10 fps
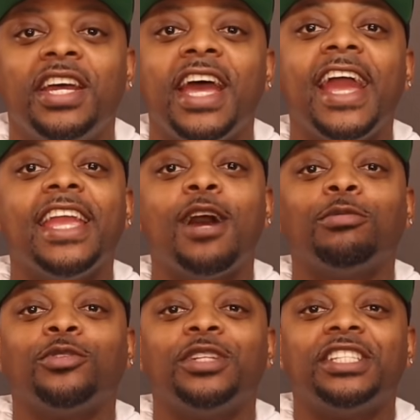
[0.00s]
Hey,
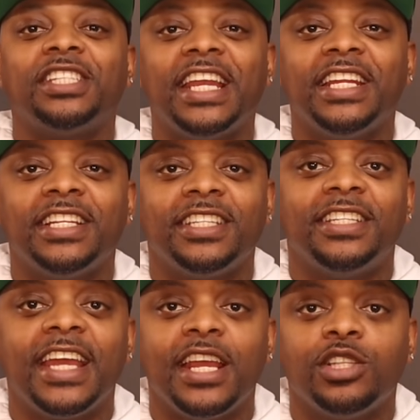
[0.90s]
I'm Chris Sane, and
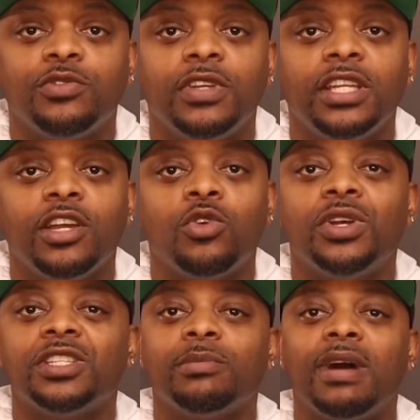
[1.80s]
today's video
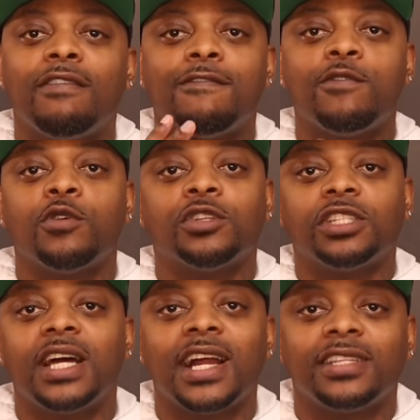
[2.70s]
is about four
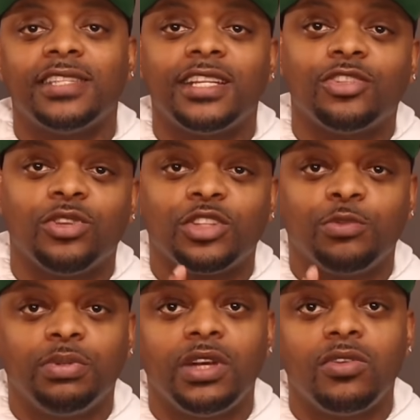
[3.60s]
stocks set to
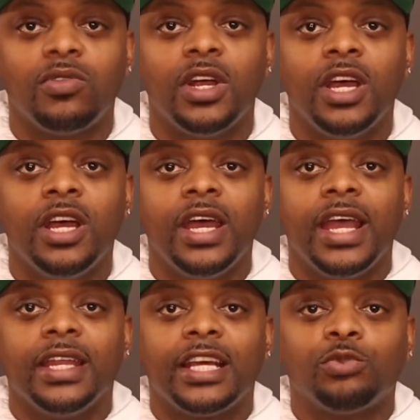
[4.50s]
explode.
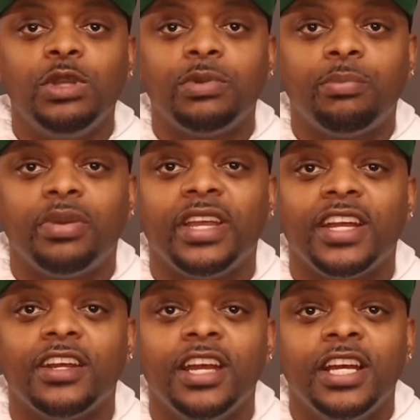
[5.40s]
And as we
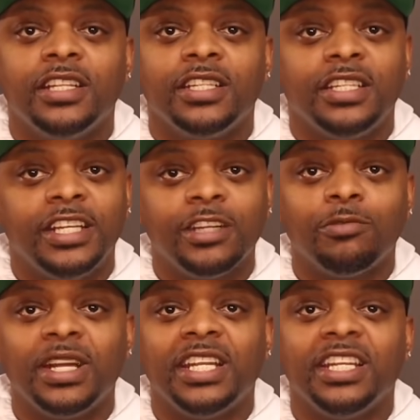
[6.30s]
prepare to get
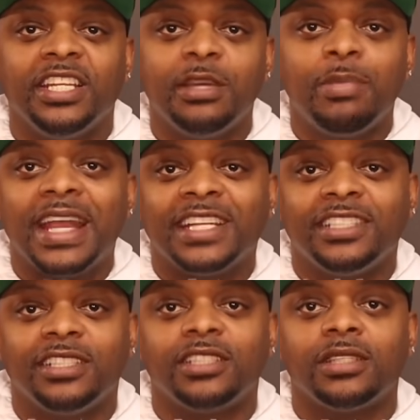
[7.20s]
ready to get back
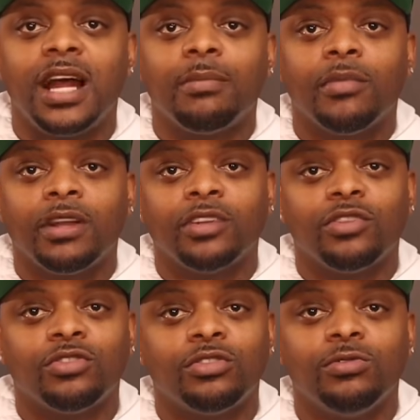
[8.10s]
into the stock market
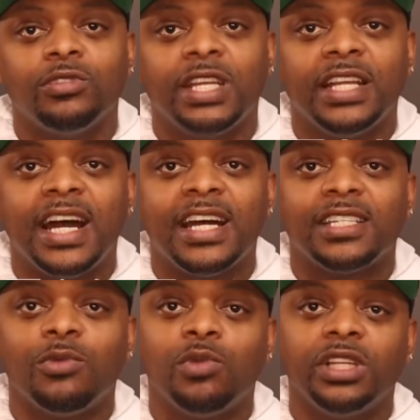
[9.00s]
on Tuesday,
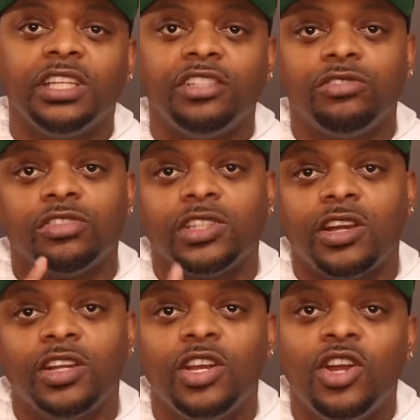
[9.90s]
guys, I'm gonna get you
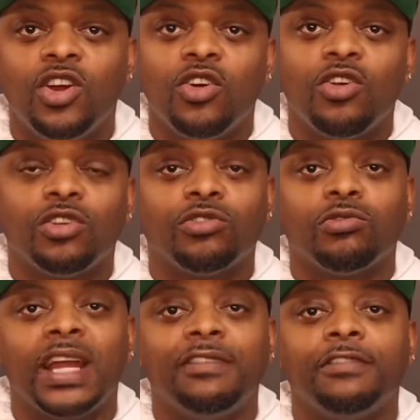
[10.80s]
started on the
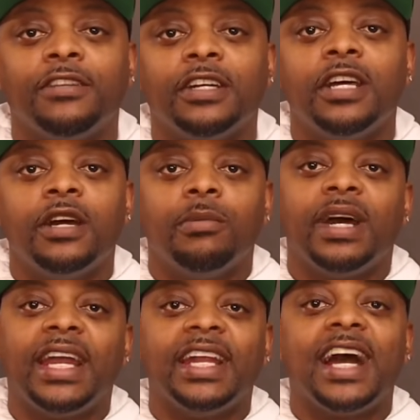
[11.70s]
right foot.
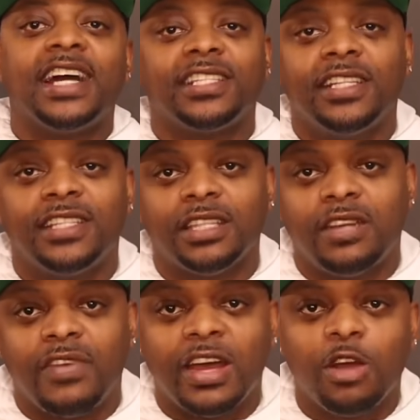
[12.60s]
But hey guys, listen,
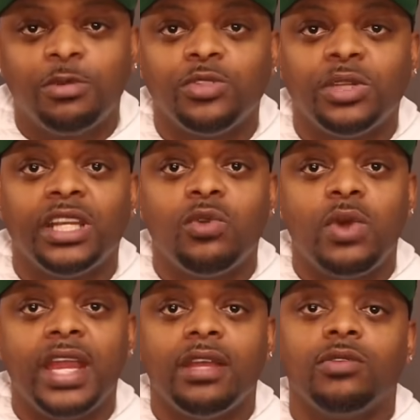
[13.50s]
if I helped you in any
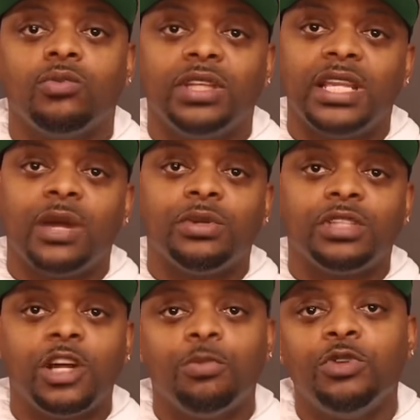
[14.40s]
way, whether that was
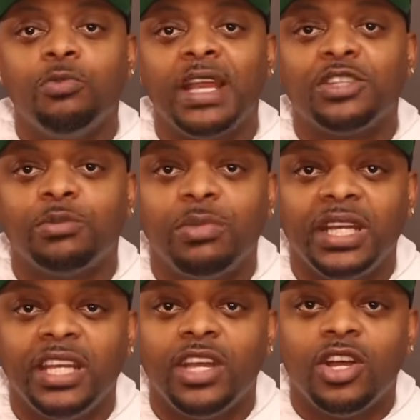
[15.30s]
help you make some
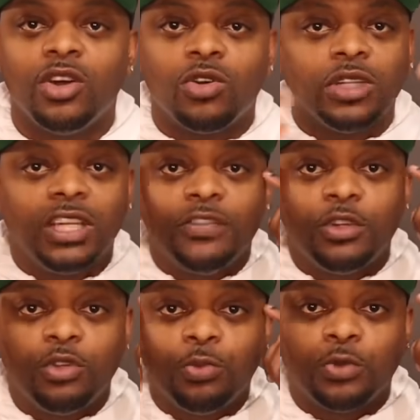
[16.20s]
money or give you
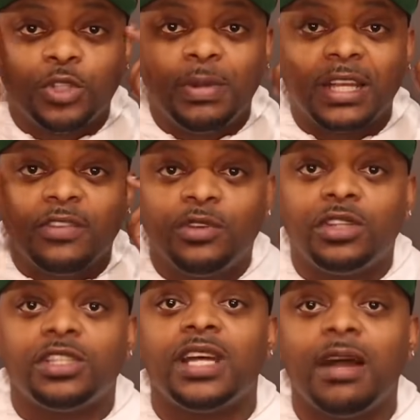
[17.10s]
a new perspective on
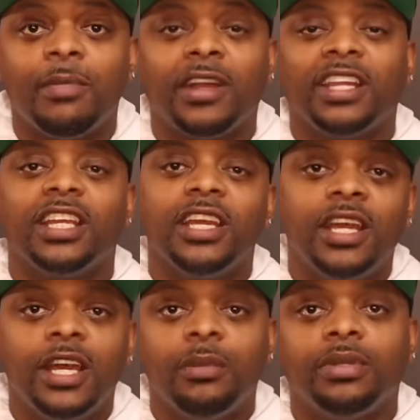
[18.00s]
the stock market,
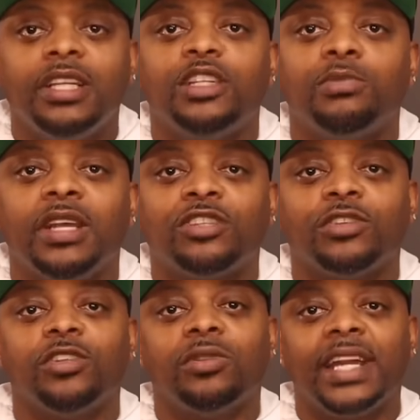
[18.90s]
please make sure
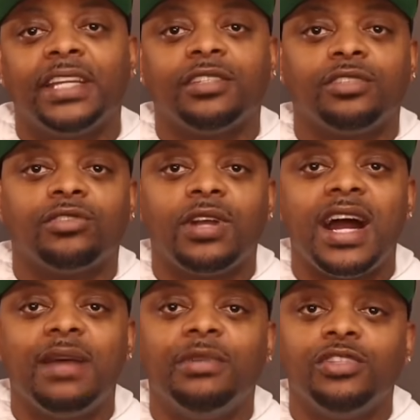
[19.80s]
you like and
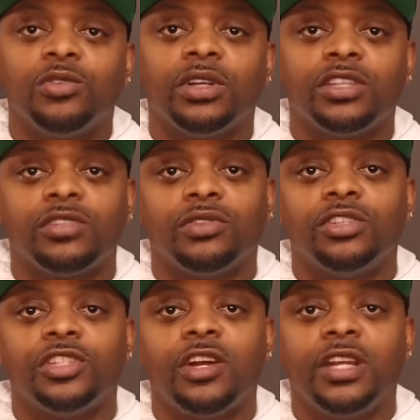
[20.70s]
subscribe and join us on the
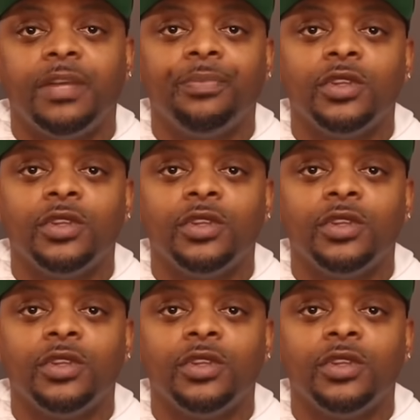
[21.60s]
journey.